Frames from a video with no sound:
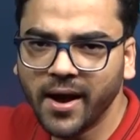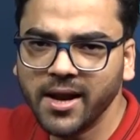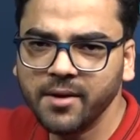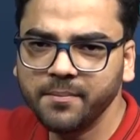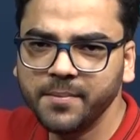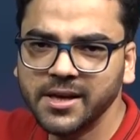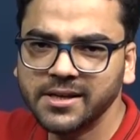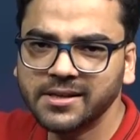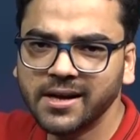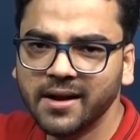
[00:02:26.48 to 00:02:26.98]

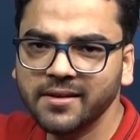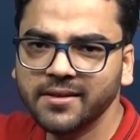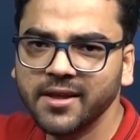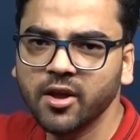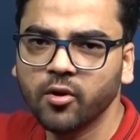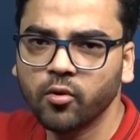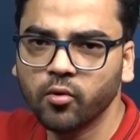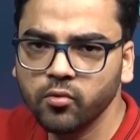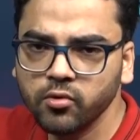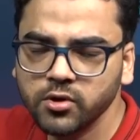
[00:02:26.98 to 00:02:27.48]
and beta are
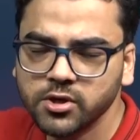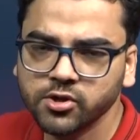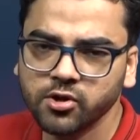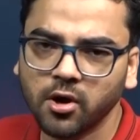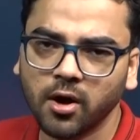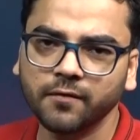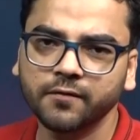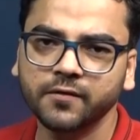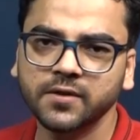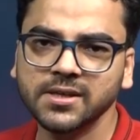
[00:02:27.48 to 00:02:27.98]
the roots
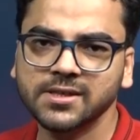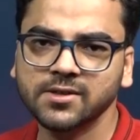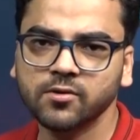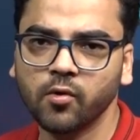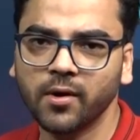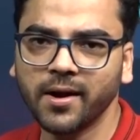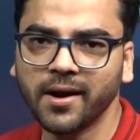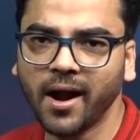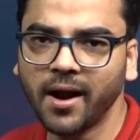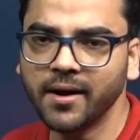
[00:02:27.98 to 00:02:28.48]
of this
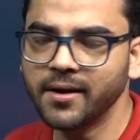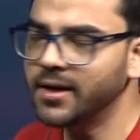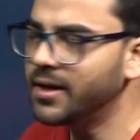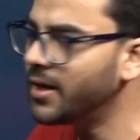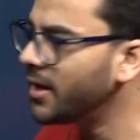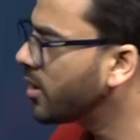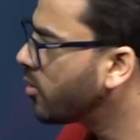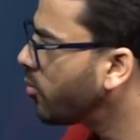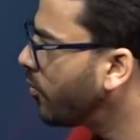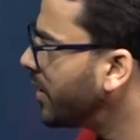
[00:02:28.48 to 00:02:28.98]

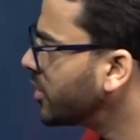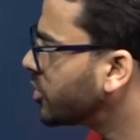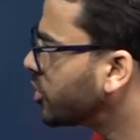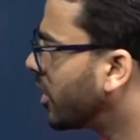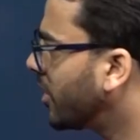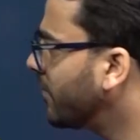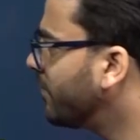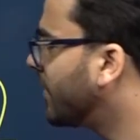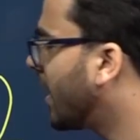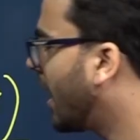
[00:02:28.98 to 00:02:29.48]
quadratic
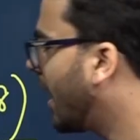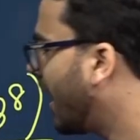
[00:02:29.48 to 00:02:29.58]
equation,